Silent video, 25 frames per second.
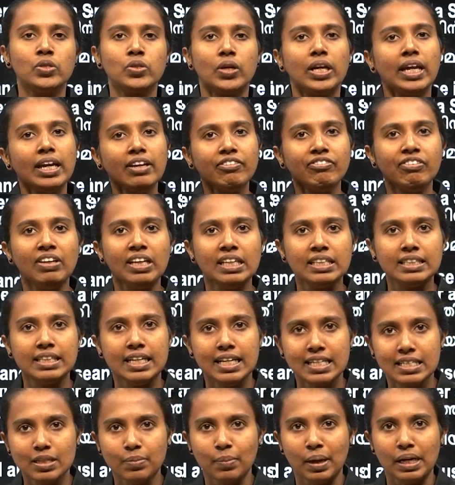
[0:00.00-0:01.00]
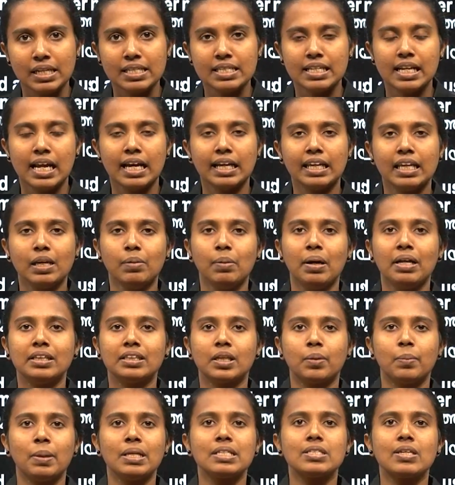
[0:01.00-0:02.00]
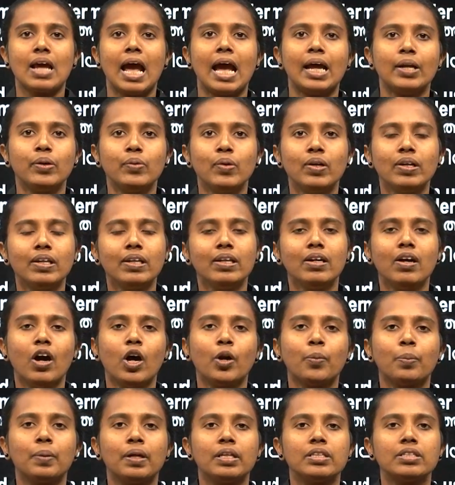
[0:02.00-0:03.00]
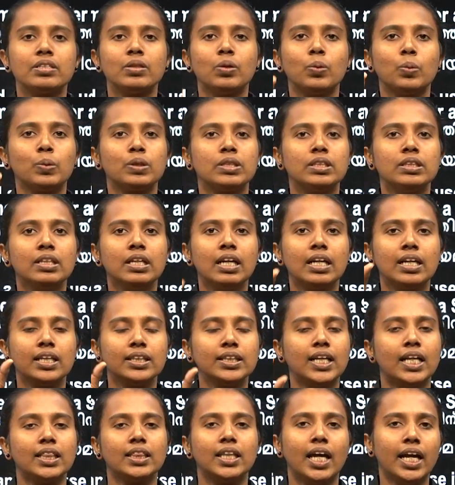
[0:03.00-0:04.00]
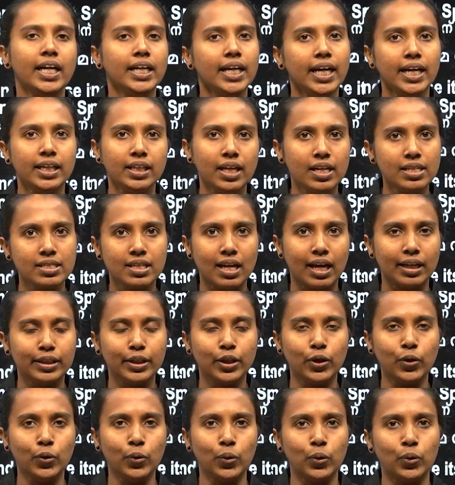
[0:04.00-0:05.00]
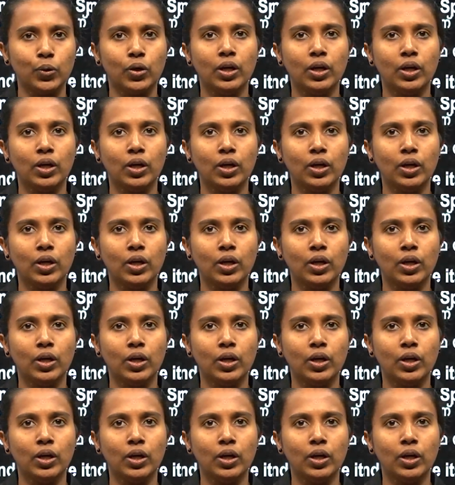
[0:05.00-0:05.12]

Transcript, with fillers: these features are in statutory corporation. If you have a statutory